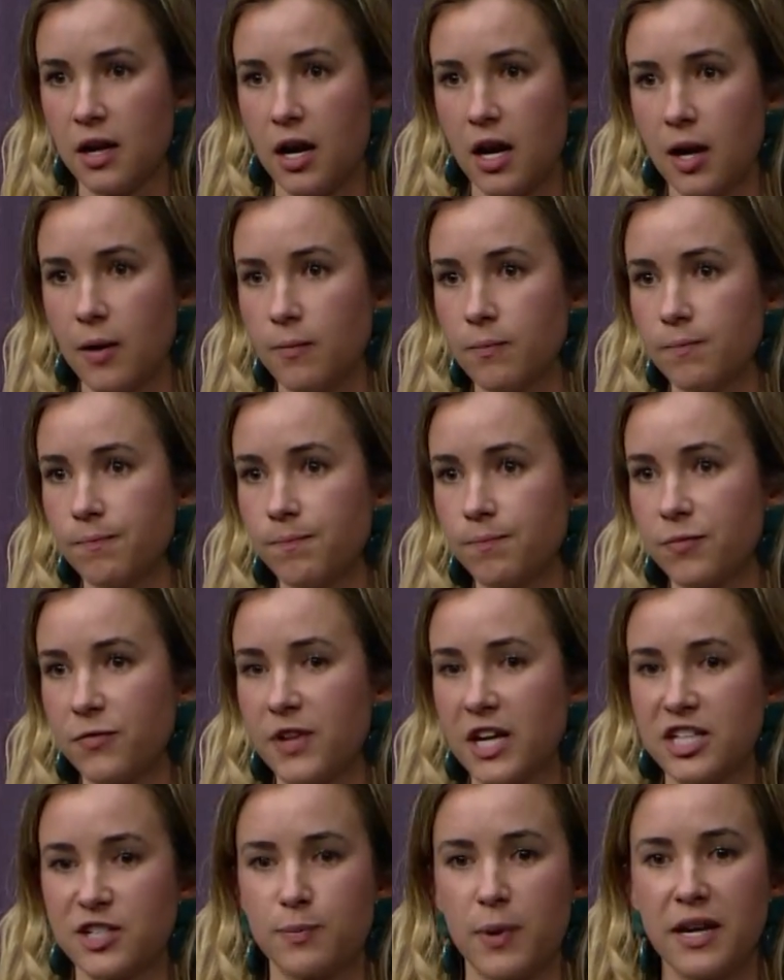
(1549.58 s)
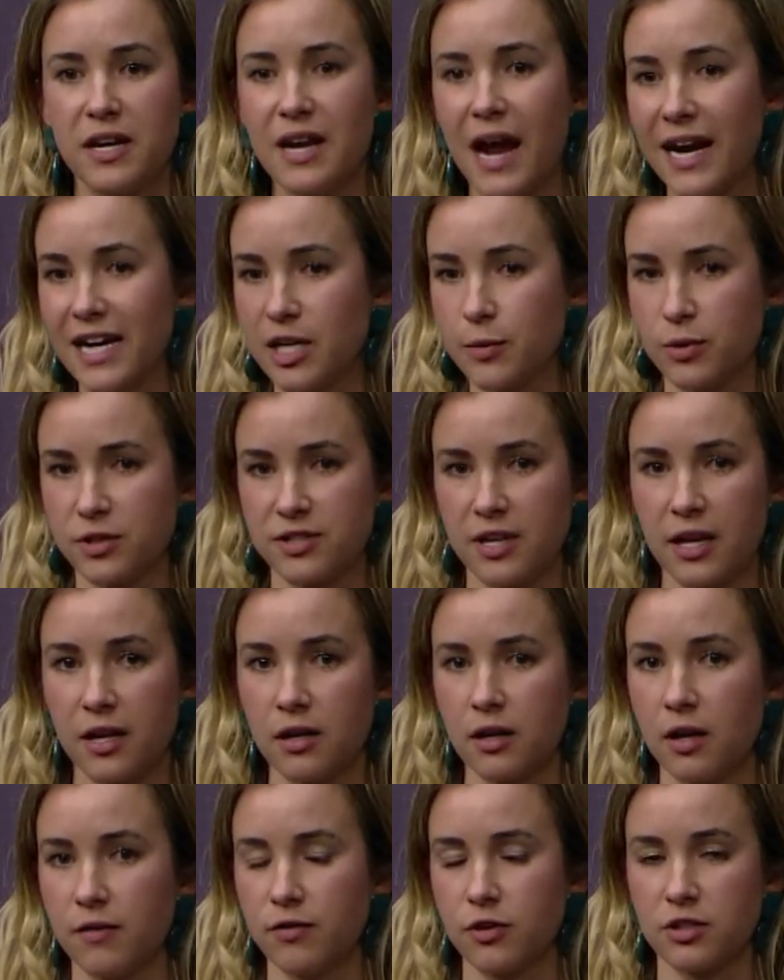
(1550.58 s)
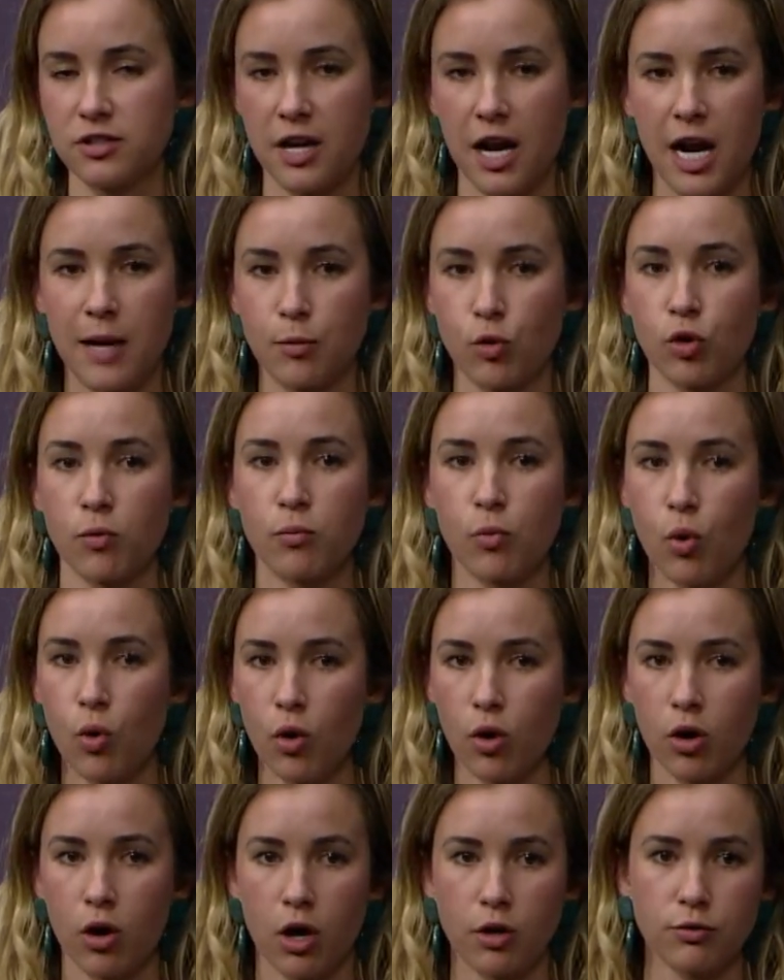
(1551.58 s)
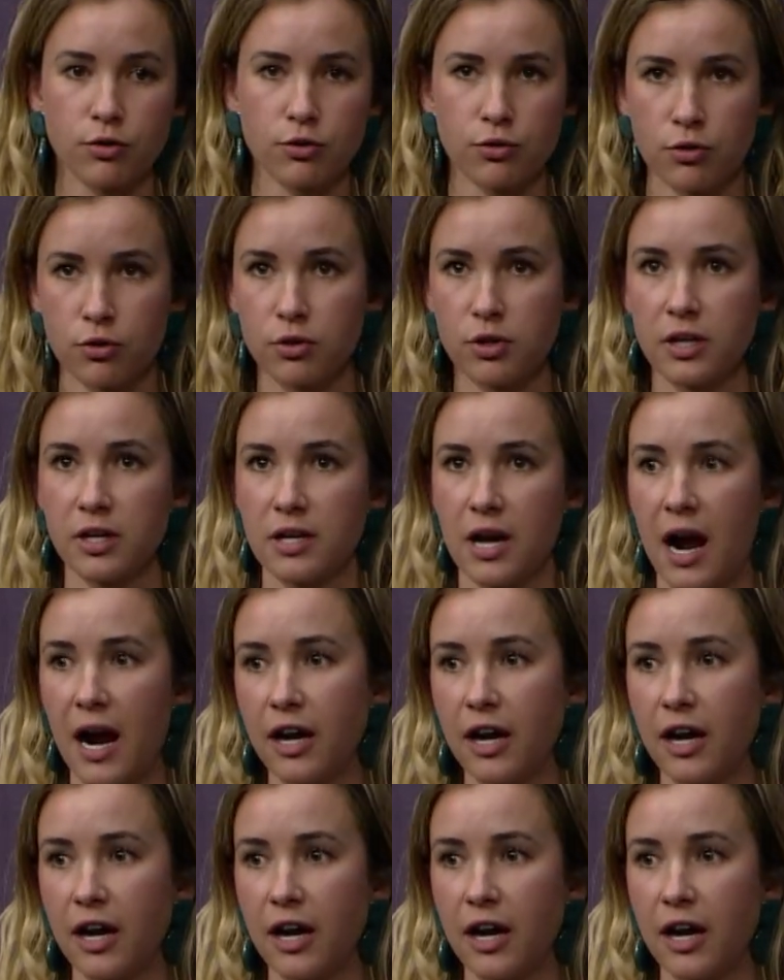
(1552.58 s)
um, they spend ninety percent of their time or more on recruiting and